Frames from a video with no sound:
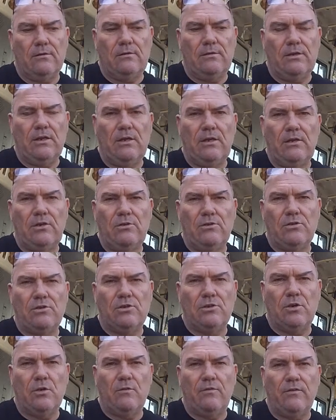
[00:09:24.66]

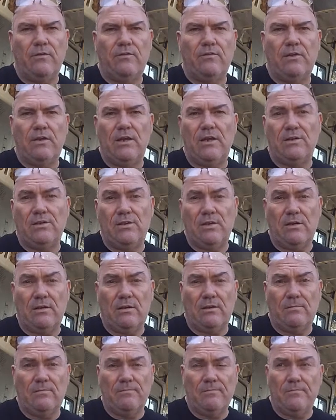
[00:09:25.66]
D250SA.
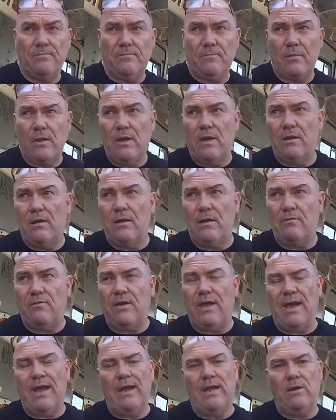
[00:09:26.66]
Now if
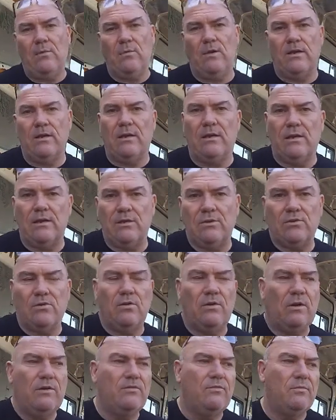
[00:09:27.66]
anyone out there's got
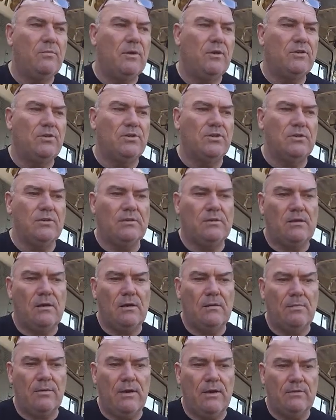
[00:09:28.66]
any information
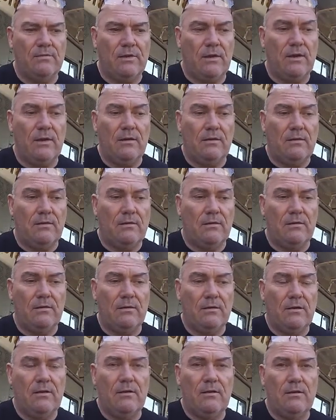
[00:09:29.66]
about that,
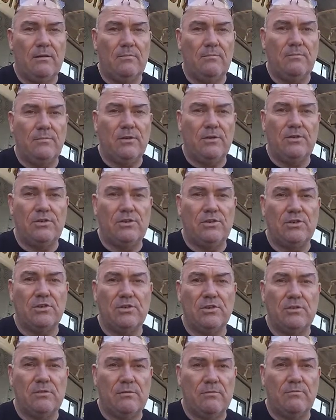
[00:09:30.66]
please
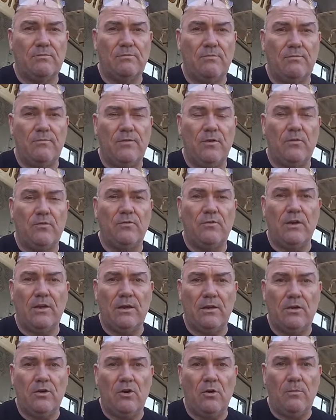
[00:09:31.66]
just feel free to
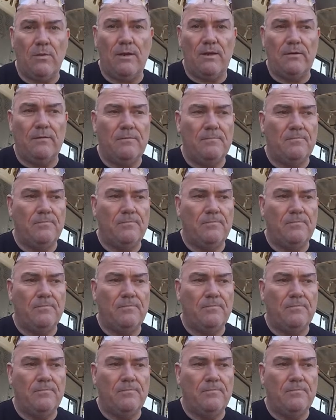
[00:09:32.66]
comment.